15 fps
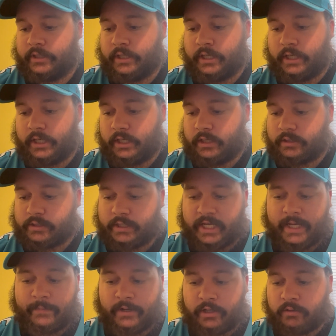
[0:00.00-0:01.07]

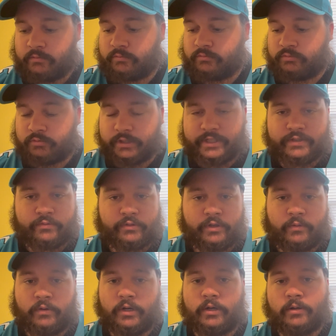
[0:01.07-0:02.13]
came out of the release really
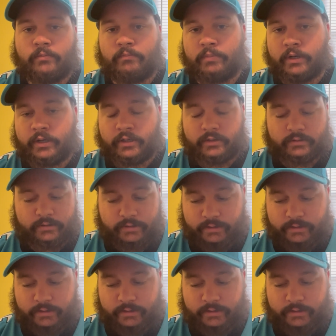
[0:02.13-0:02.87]
well, burnt